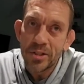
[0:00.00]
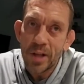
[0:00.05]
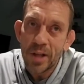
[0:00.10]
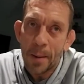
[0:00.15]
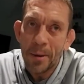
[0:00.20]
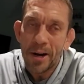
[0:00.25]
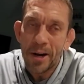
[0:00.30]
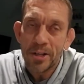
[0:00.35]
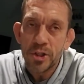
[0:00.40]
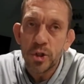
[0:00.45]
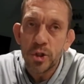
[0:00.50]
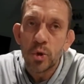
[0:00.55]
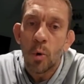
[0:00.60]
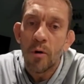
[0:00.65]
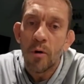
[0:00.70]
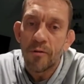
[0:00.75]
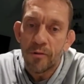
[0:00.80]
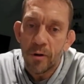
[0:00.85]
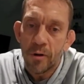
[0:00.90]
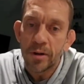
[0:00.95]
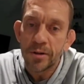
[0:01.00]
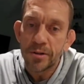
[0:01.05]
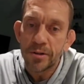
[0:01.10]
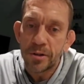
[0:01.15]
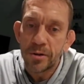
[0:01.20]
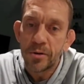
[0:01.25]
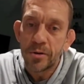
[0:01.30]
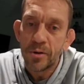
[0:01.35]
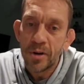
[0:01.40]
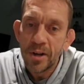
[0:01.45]
I'm in a storefront
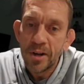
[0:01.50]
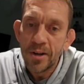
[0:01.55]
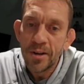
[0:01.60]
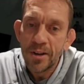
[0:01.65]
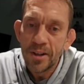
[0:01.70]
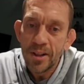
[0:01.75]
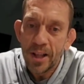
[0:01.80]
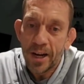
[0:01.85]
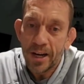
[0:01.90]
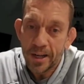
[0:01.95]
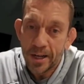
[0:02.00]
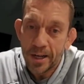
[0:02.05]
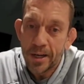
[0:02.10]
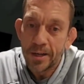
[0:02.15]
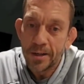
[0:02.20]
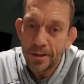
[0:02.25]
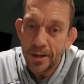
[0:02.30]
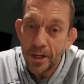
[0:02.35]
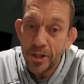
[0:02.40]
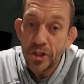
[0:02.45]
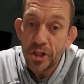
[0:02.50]
too, like a